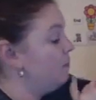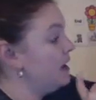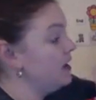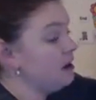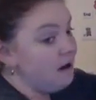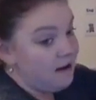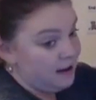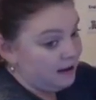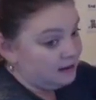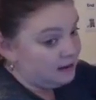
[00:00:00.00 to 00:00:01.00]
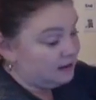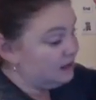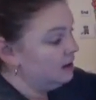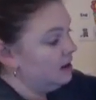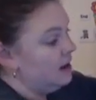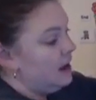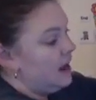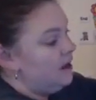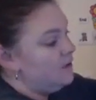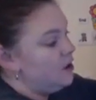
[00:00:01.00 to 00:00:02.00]
because
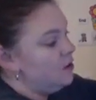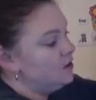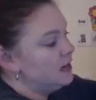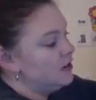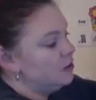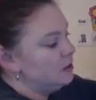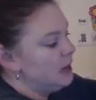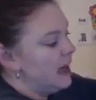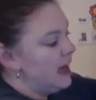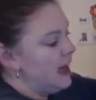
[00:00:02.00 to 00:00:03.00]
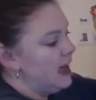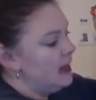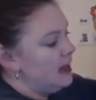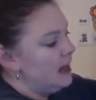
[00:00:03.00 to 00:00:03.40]
if you did your line